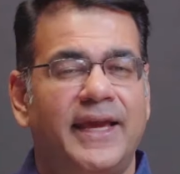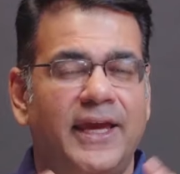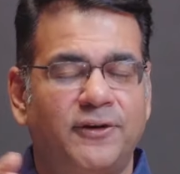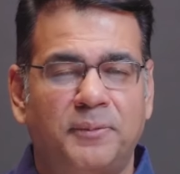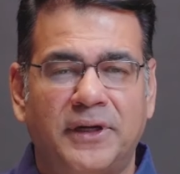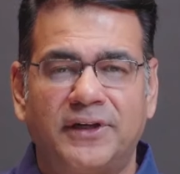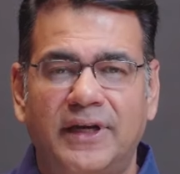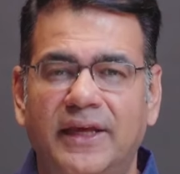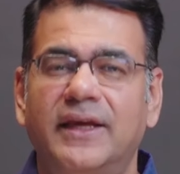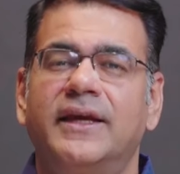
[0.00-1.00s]

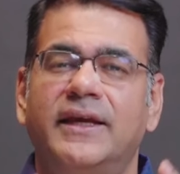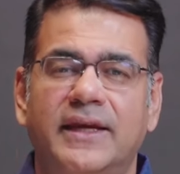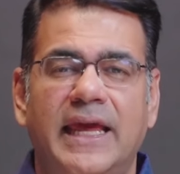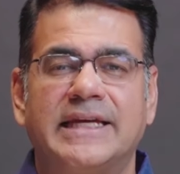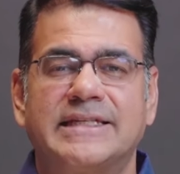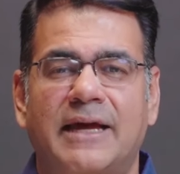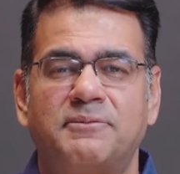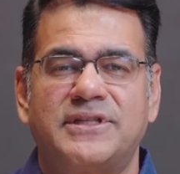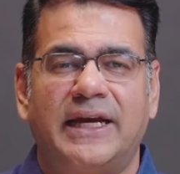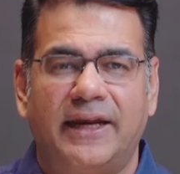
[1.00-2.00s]
especially in
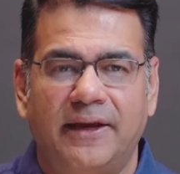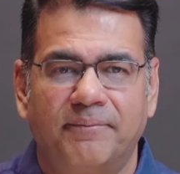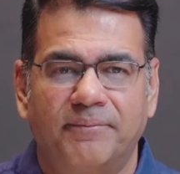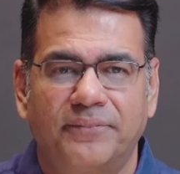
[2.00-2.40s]
exam setting.